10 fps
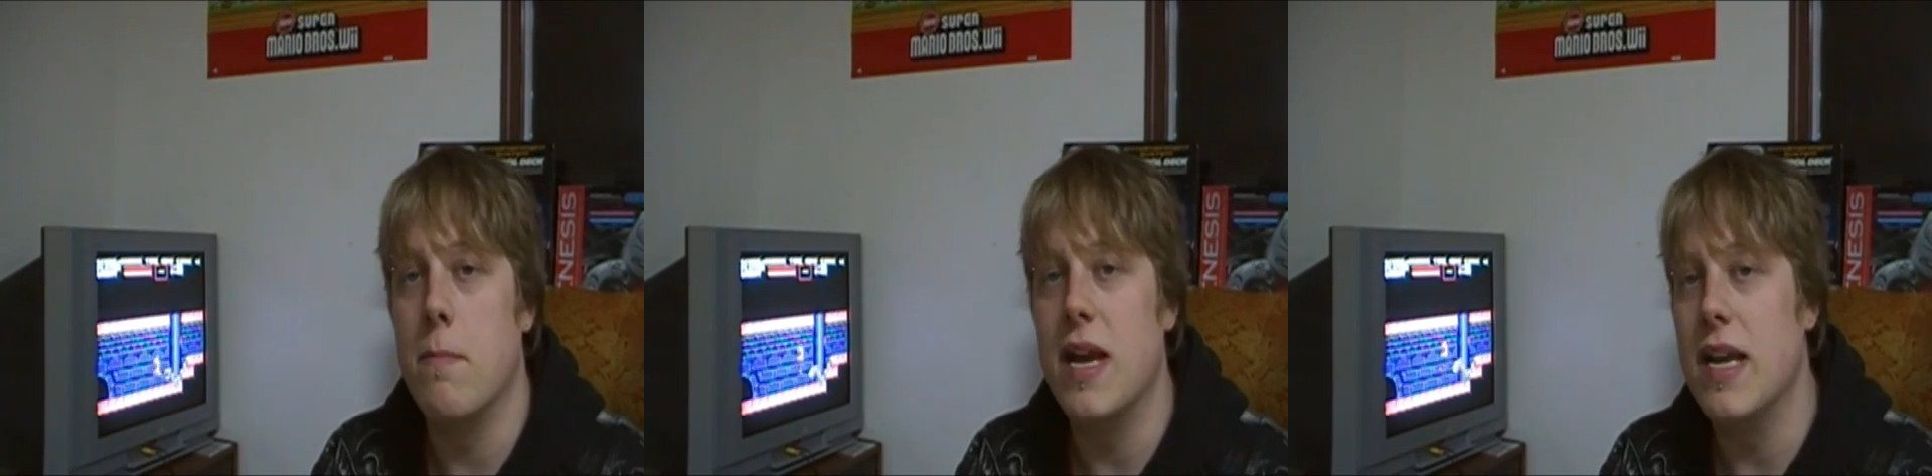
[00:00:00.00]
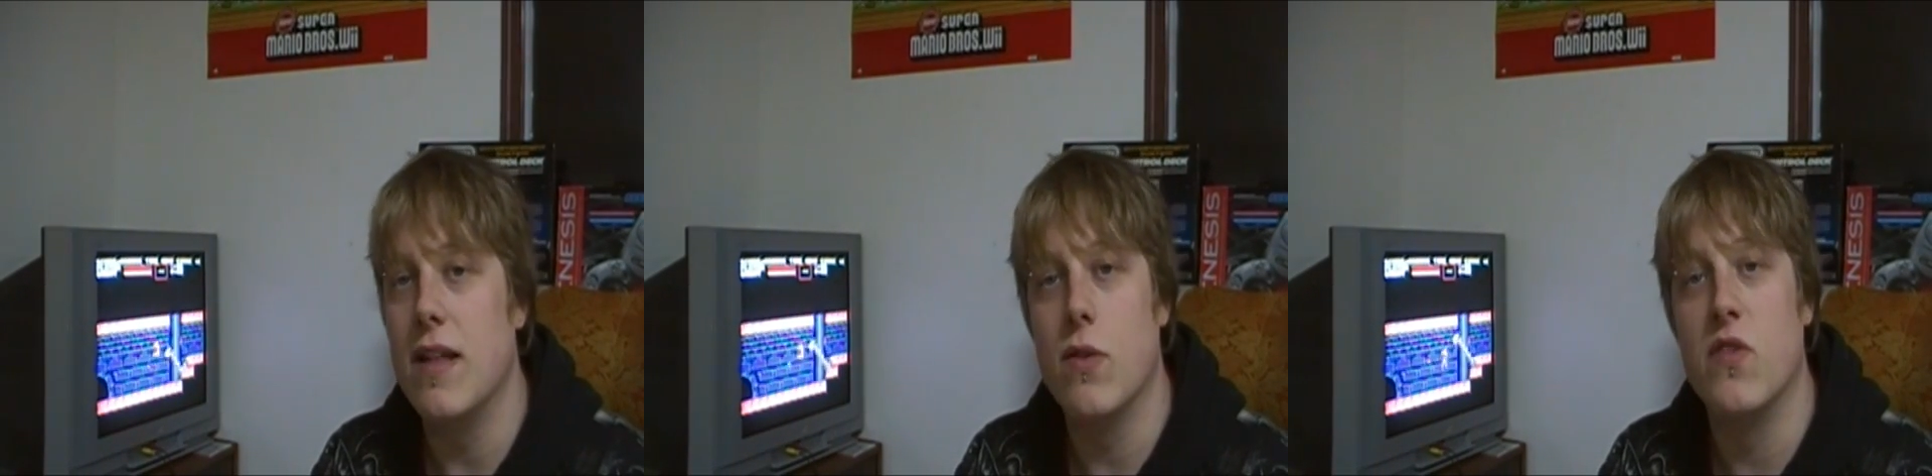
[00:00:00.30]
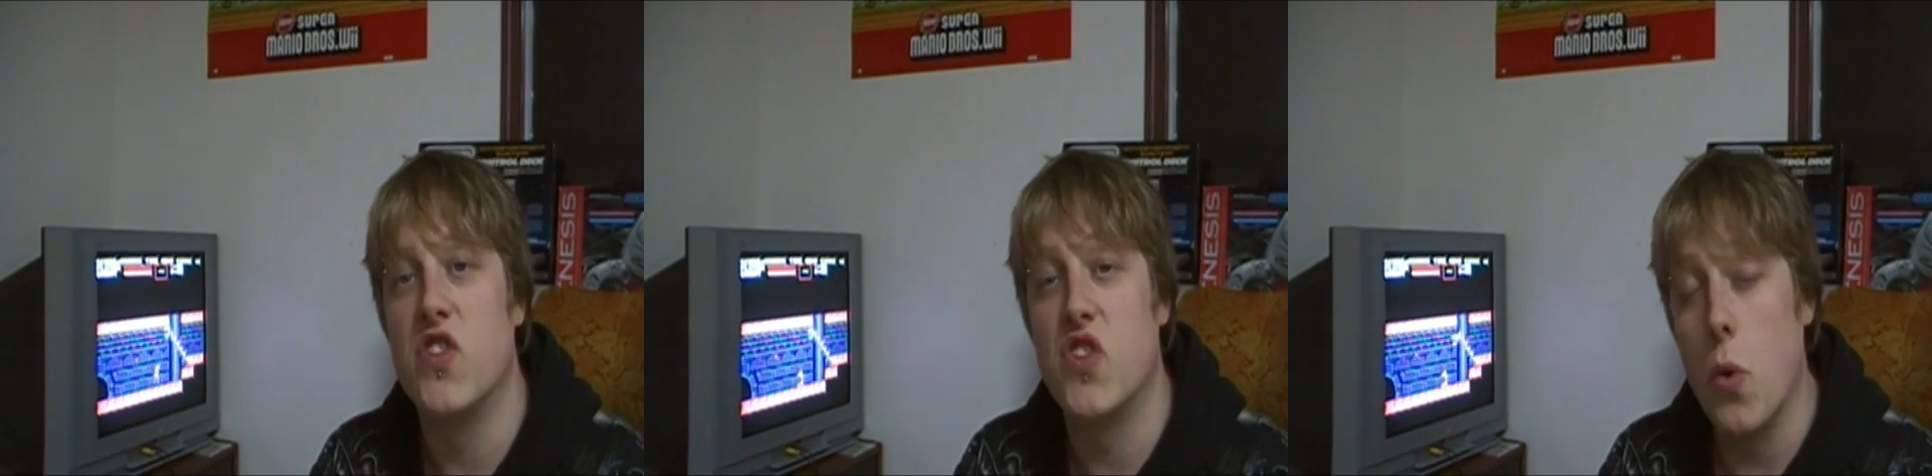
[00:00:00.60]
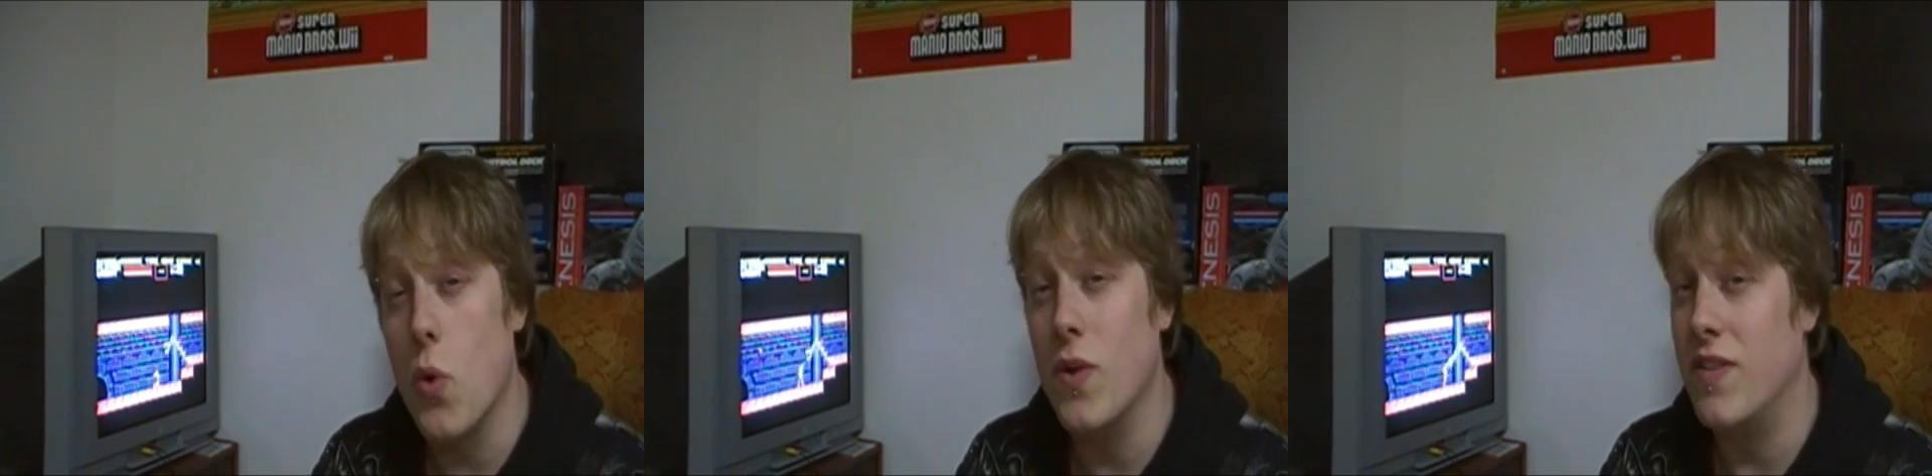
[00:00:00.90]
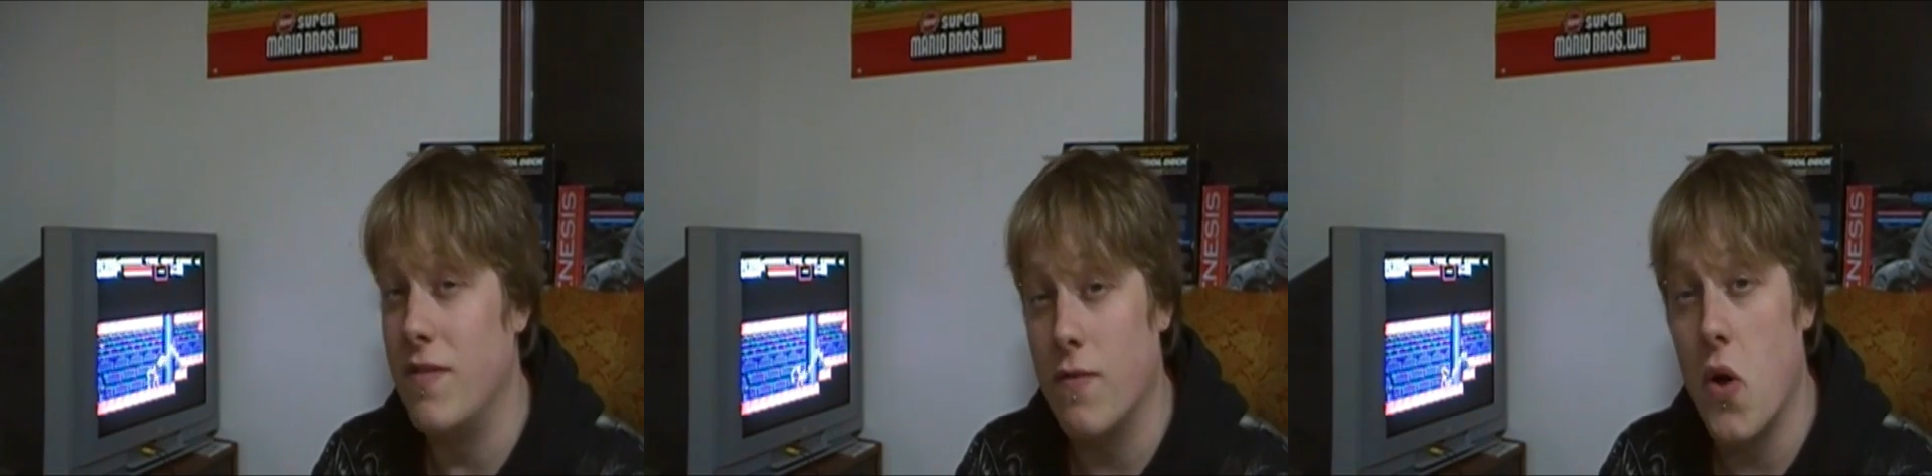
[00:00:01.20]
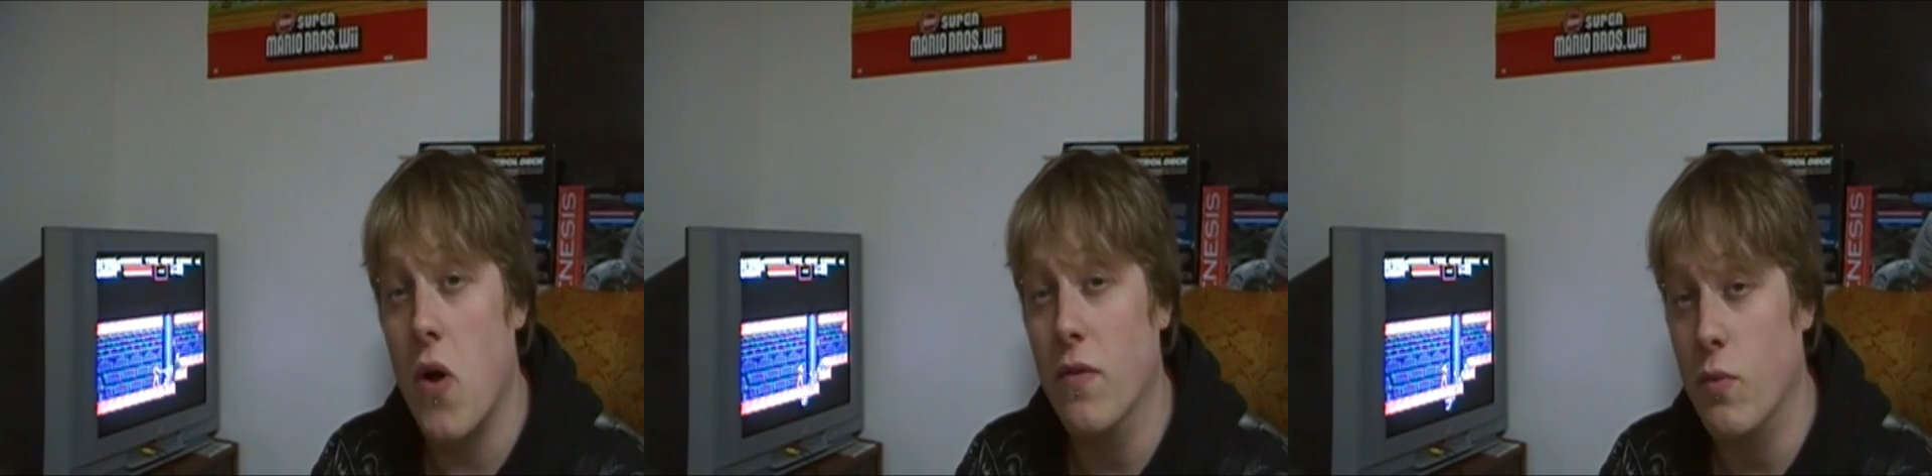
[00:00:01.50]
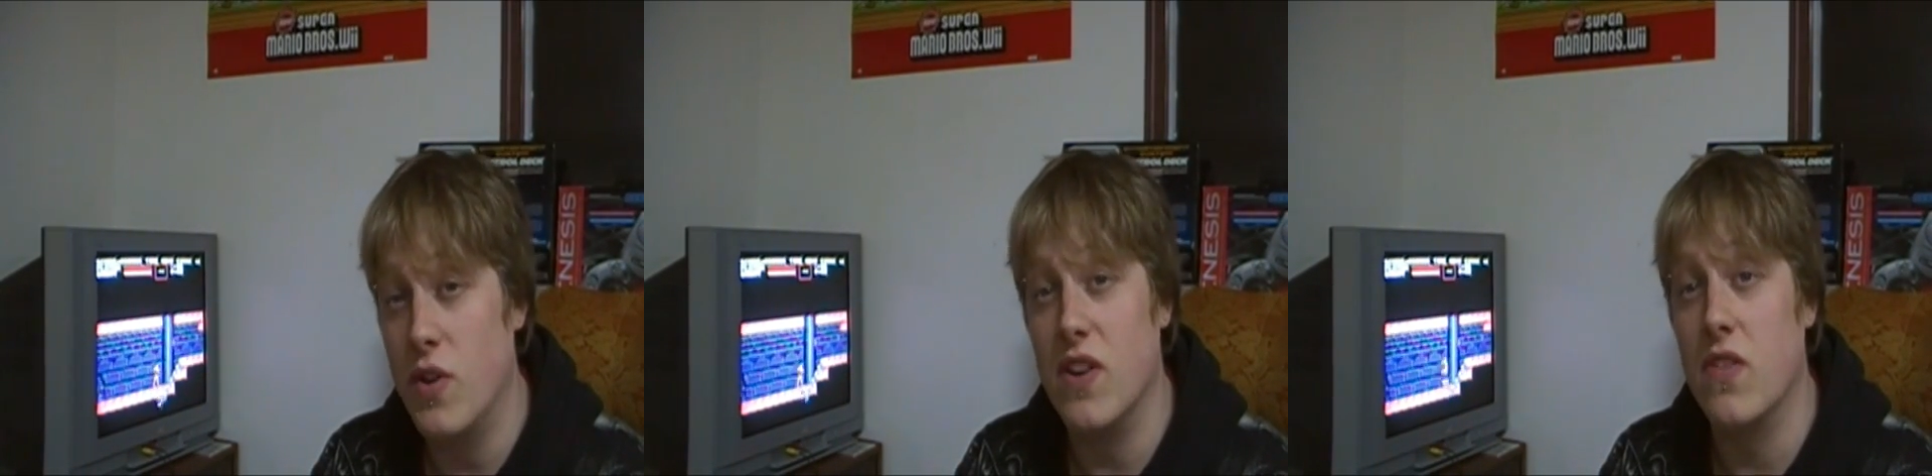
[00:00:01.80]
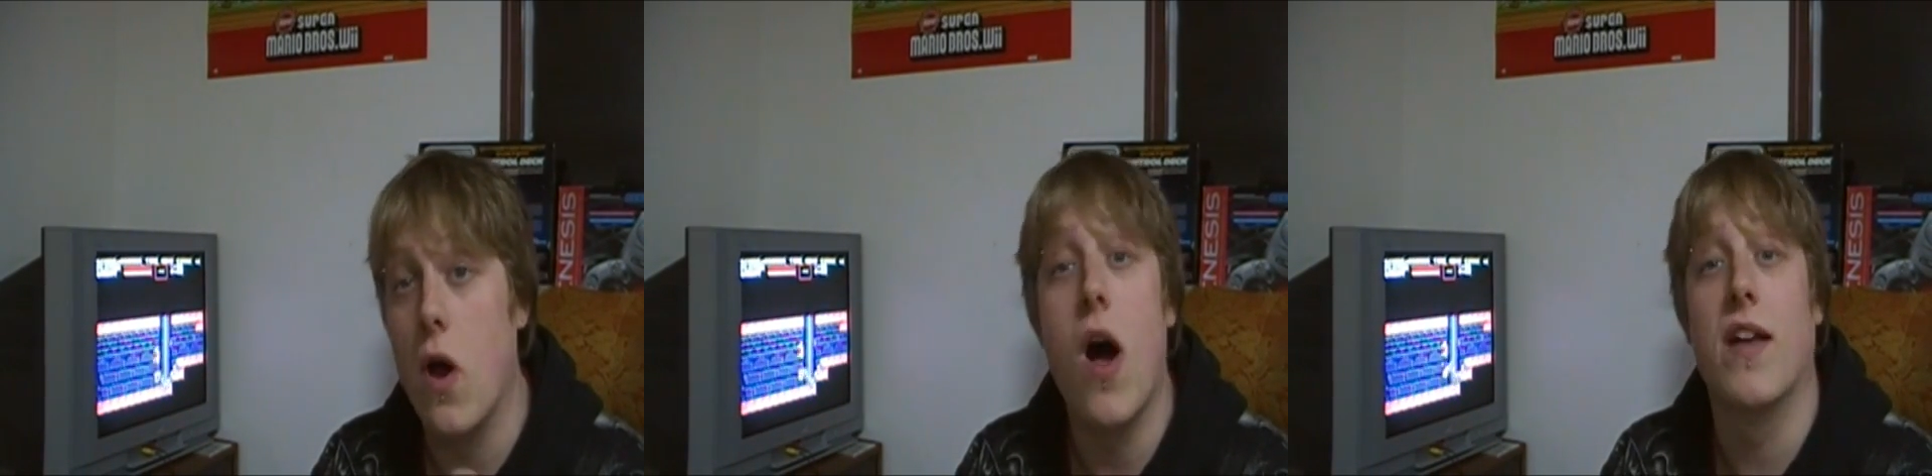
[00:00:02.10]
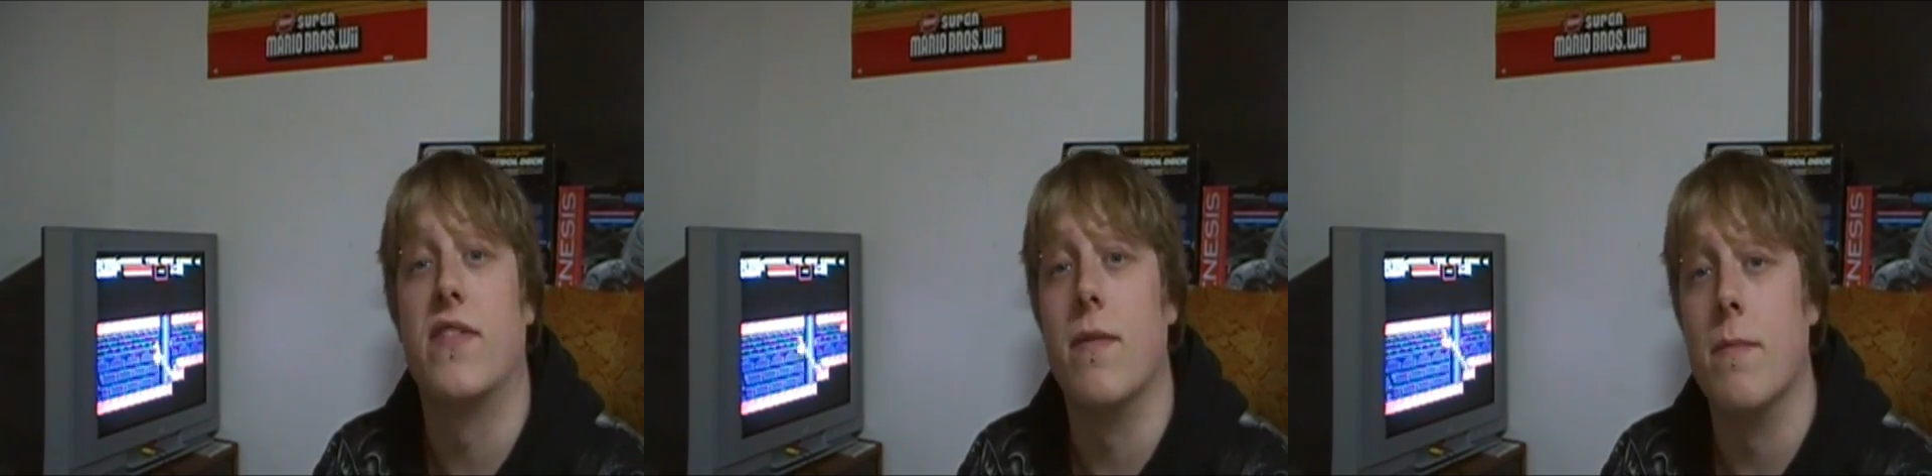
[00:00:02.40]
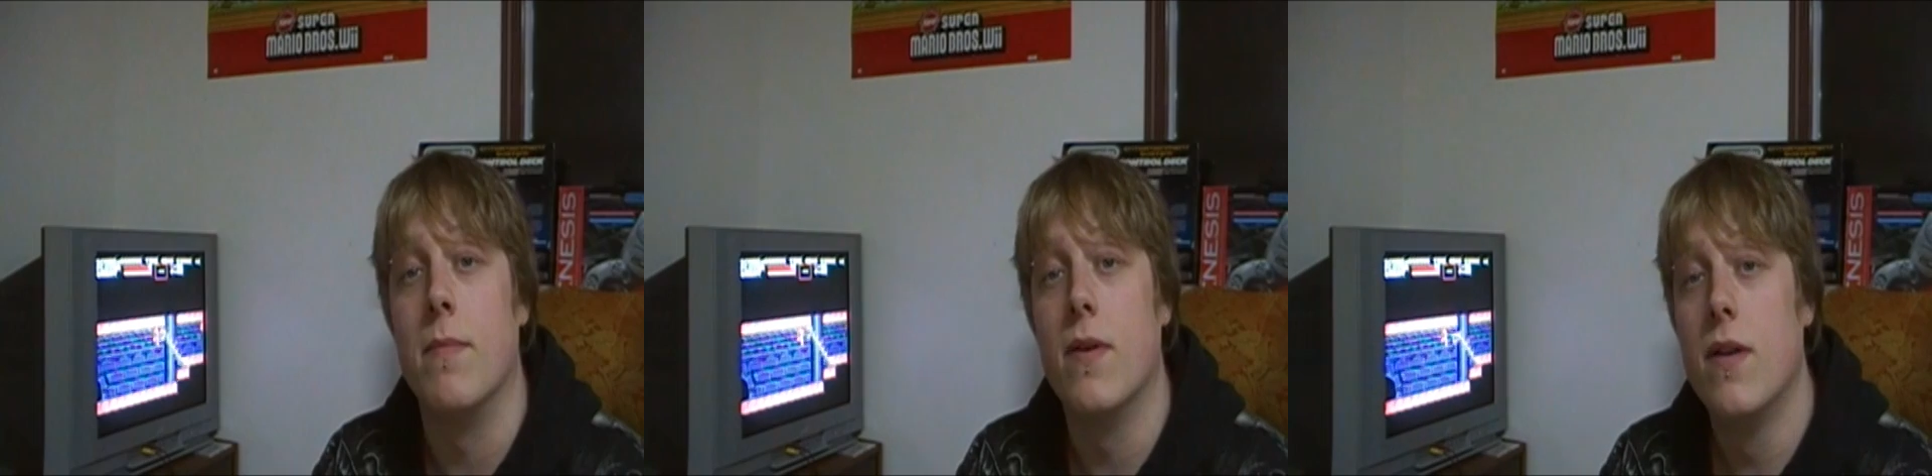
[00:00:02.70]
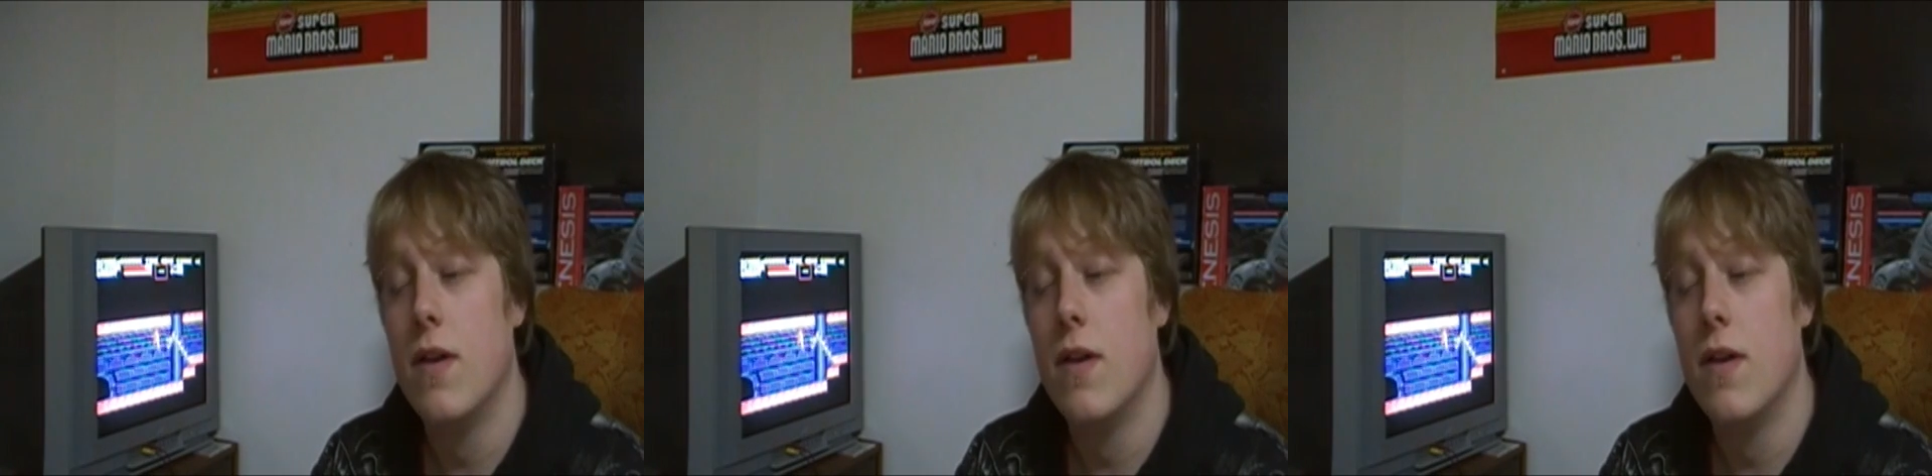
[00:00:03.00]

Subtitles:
meaning there's swords involved, which is awesome.